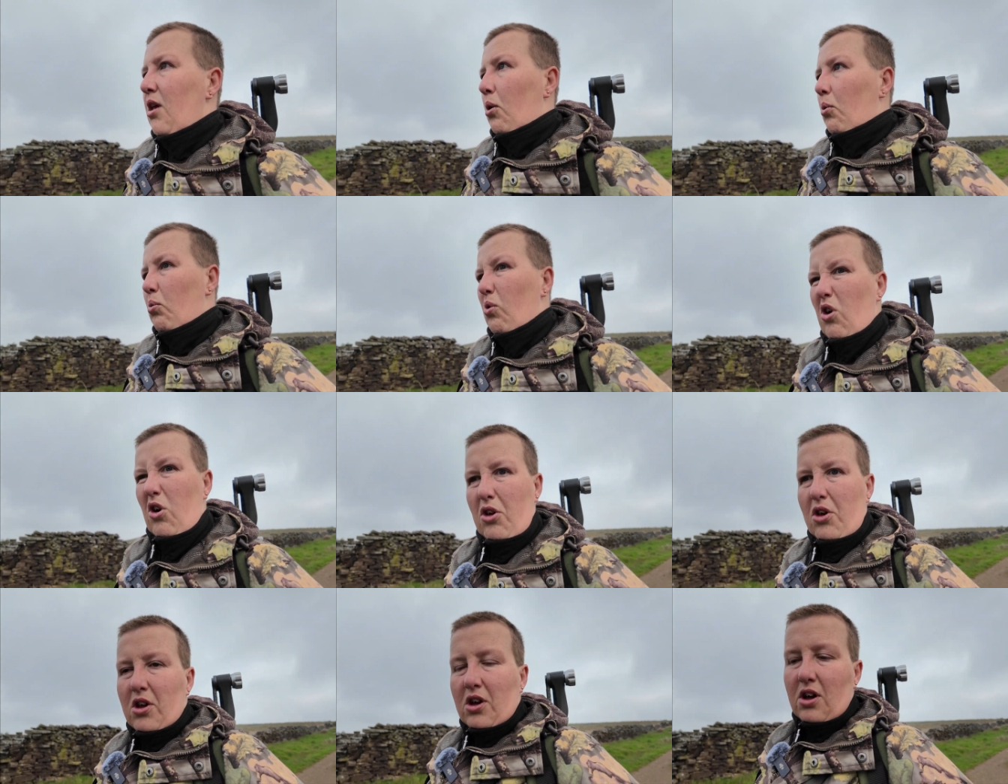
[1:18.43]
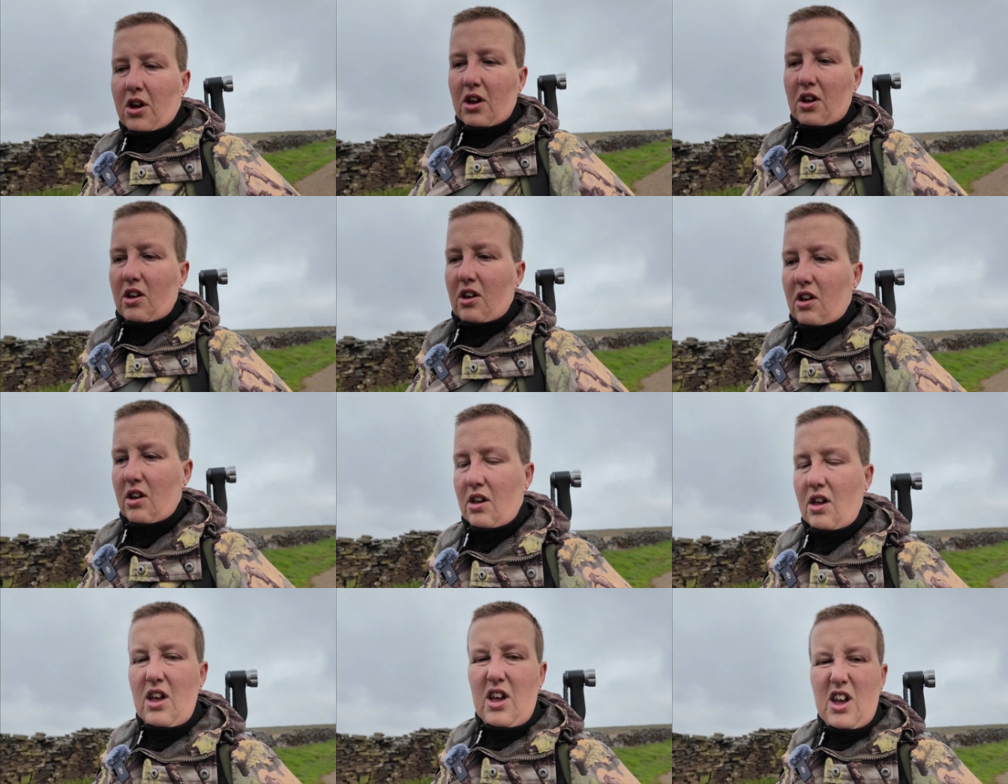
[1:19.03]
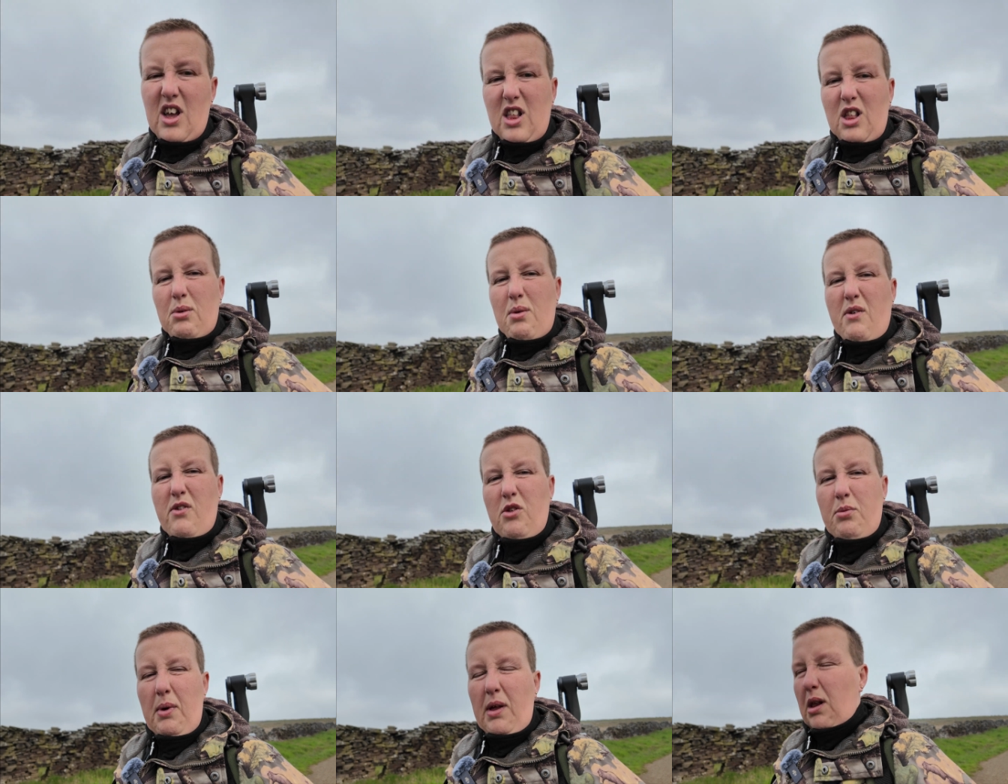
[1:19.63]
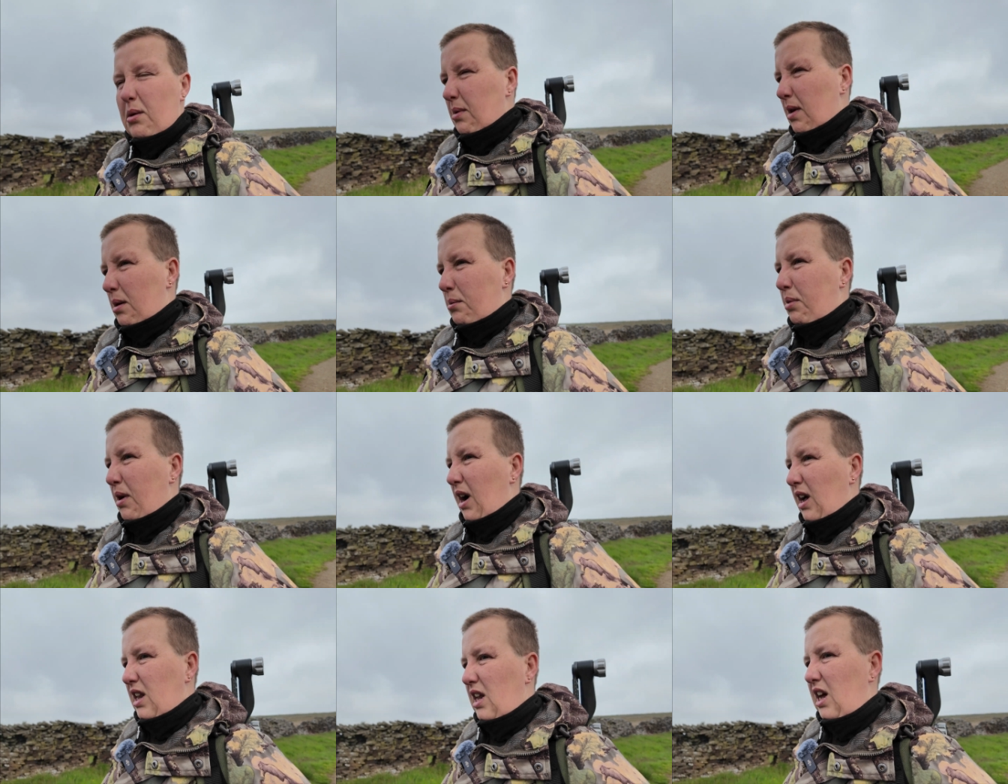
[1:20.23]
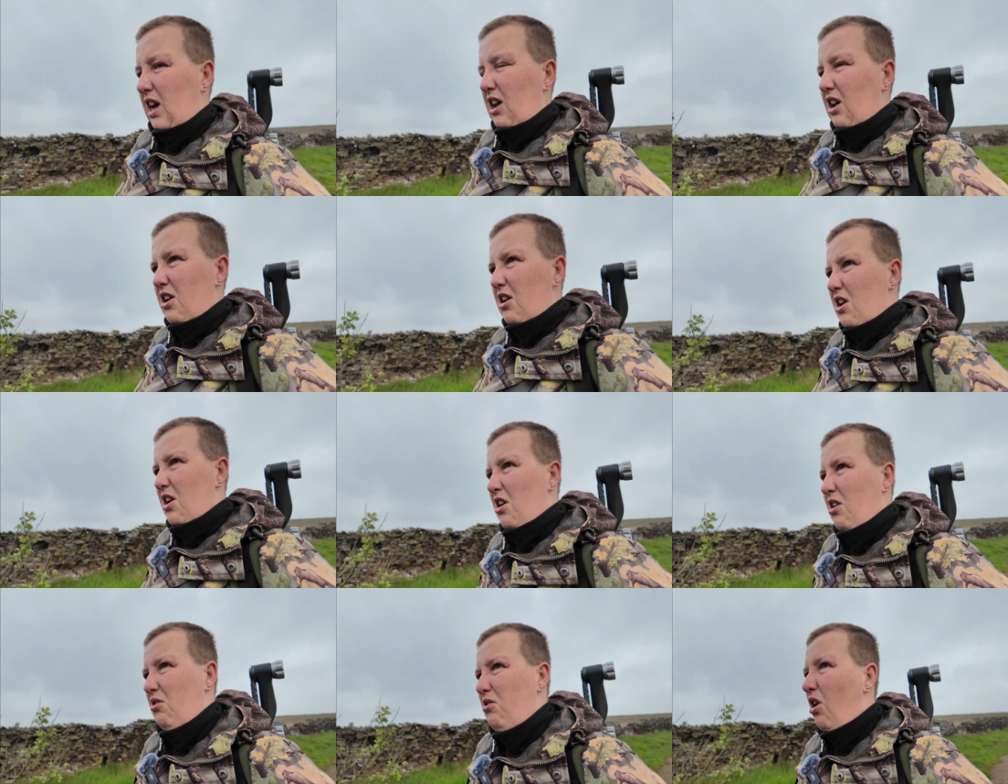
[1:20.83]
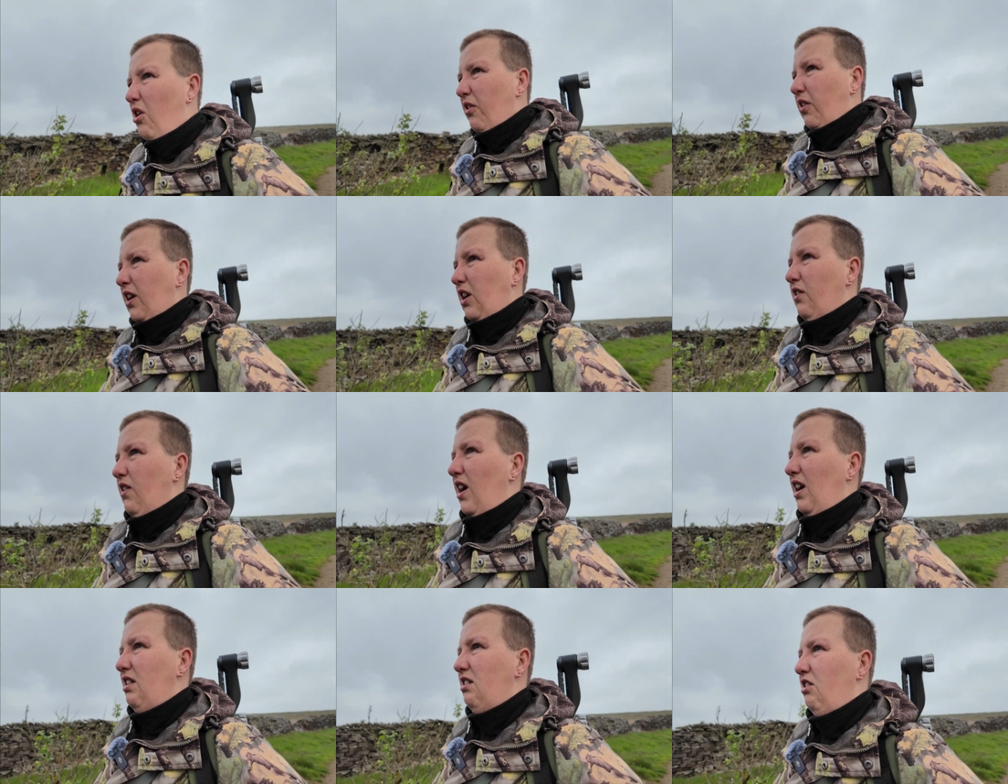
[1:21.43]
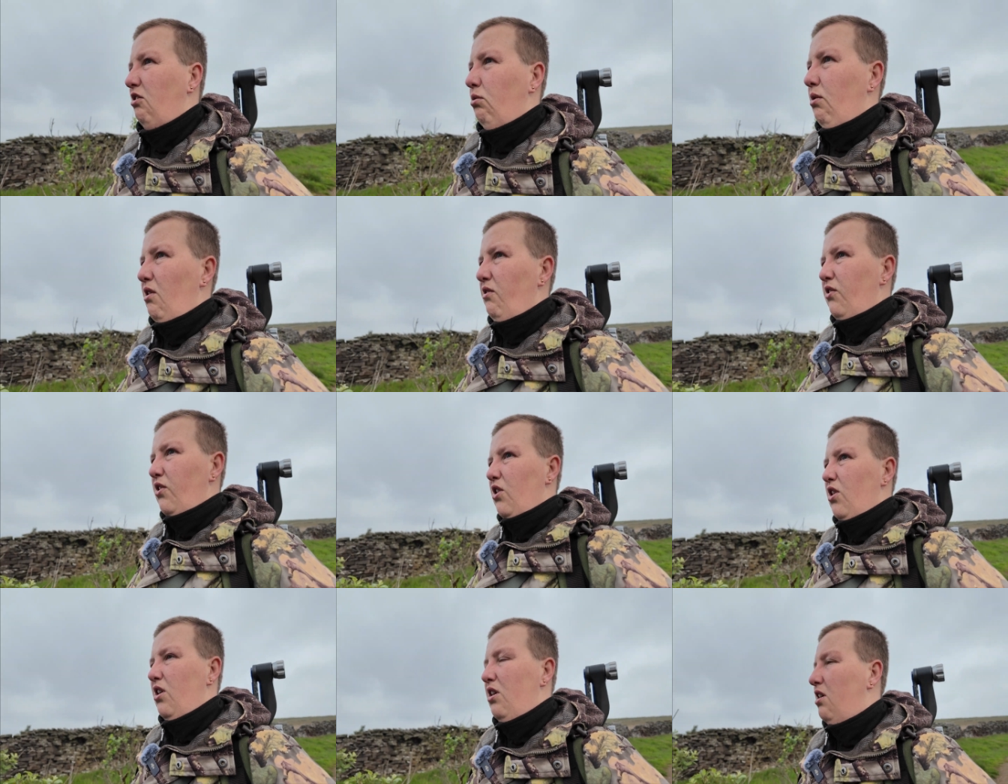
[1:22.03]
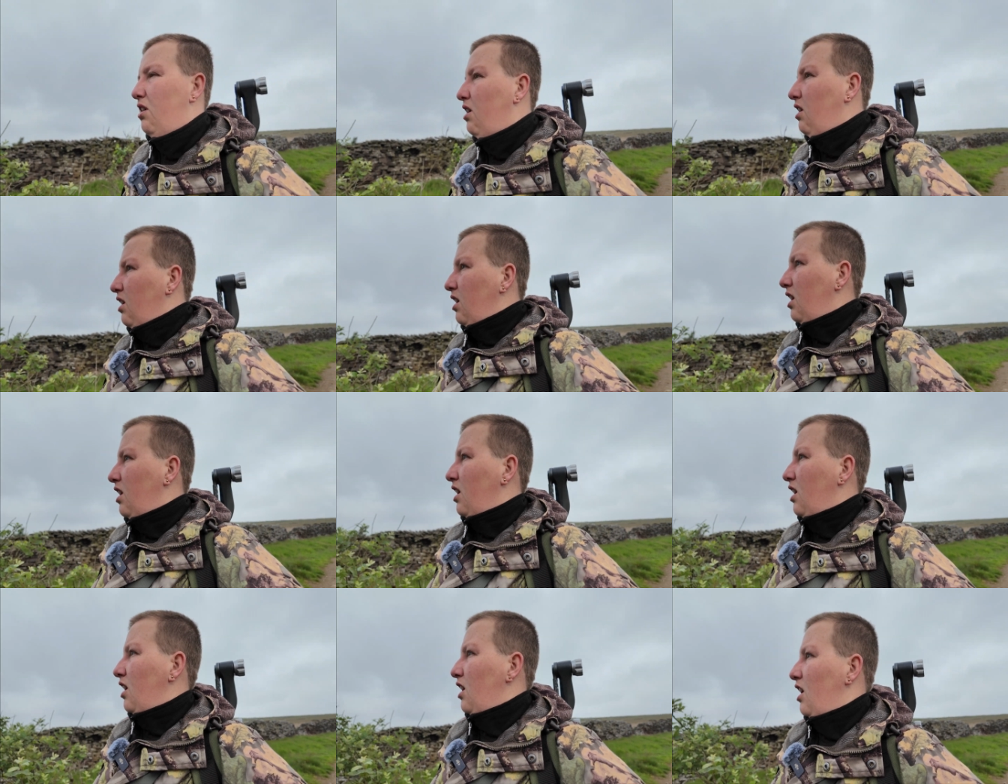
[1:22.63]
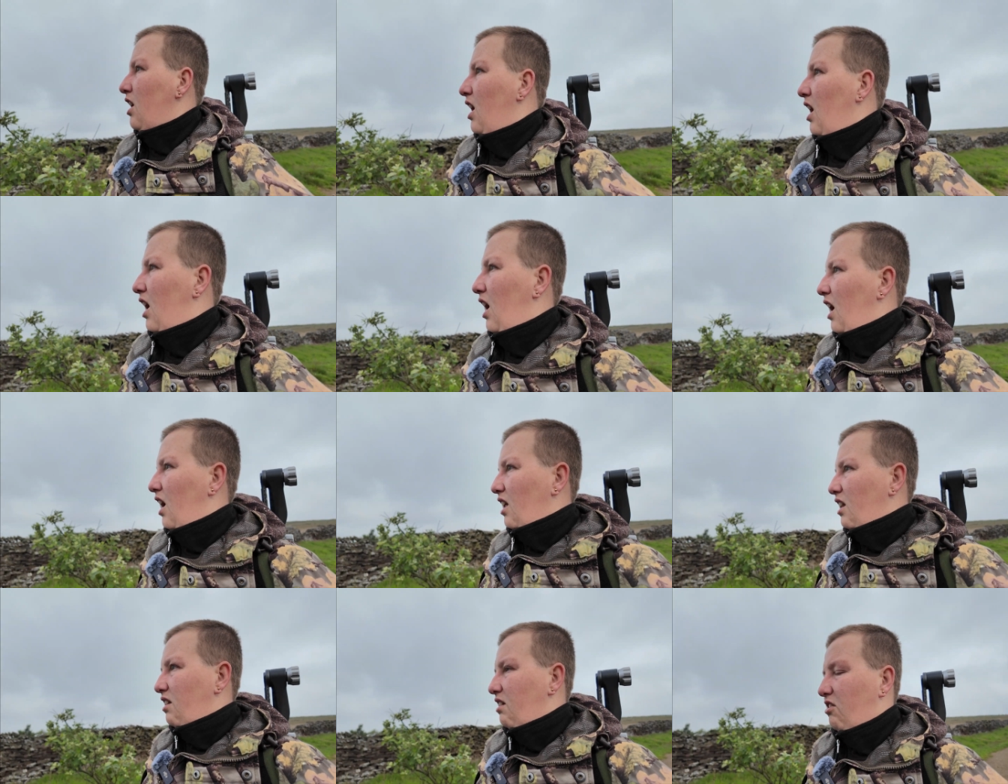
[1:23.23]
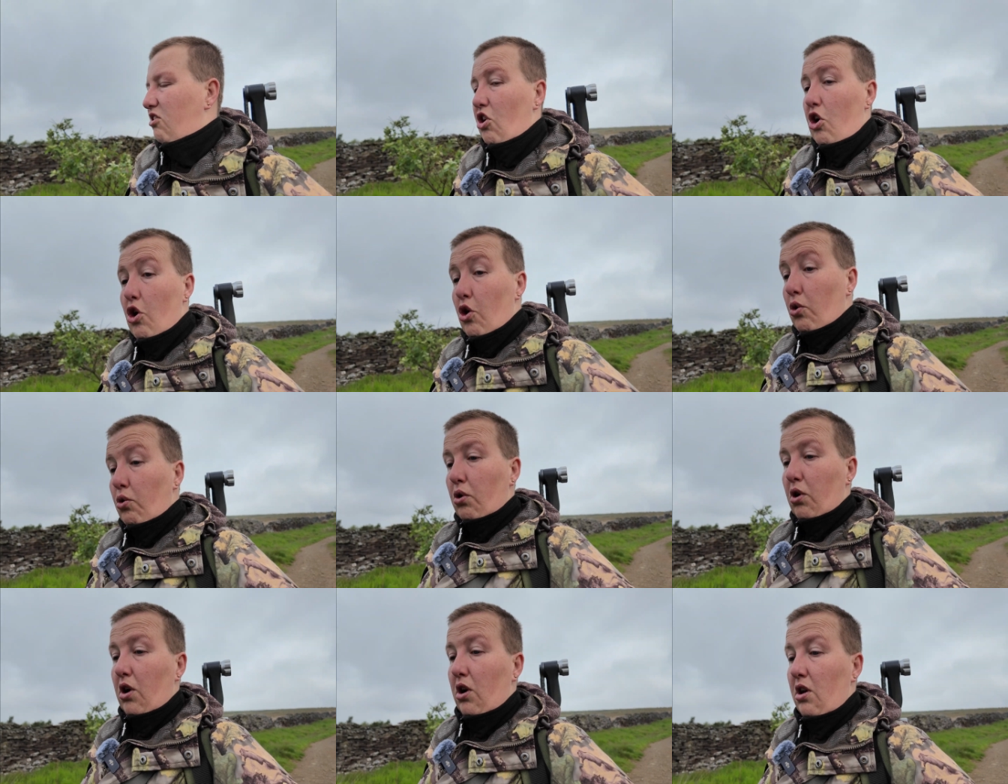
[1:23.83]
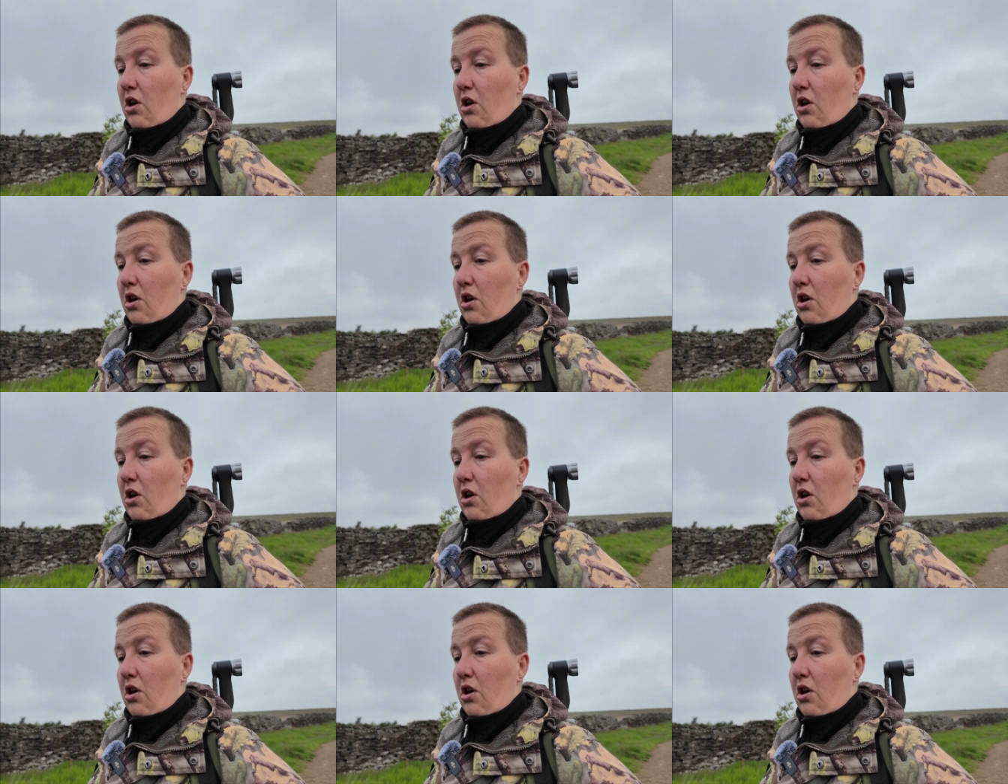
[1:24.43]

one, the weather's been a bit bad, not the greatest weather, and two,